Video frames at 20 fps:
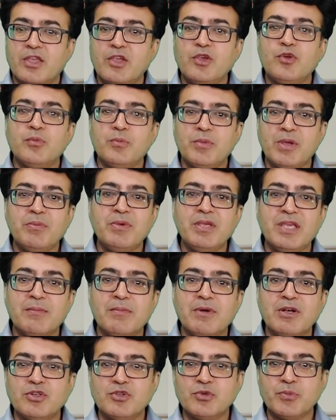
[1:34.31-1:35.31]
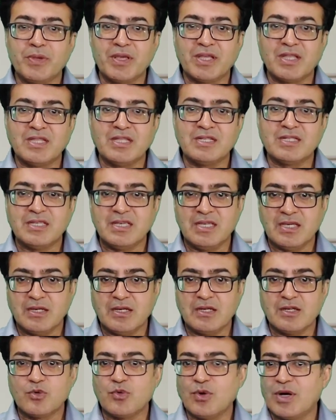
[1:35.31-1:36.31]
you may be able to pick that
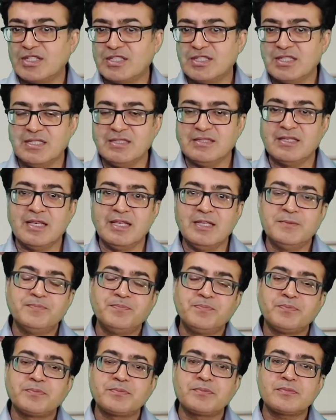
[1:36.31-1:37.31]
uh, quite easily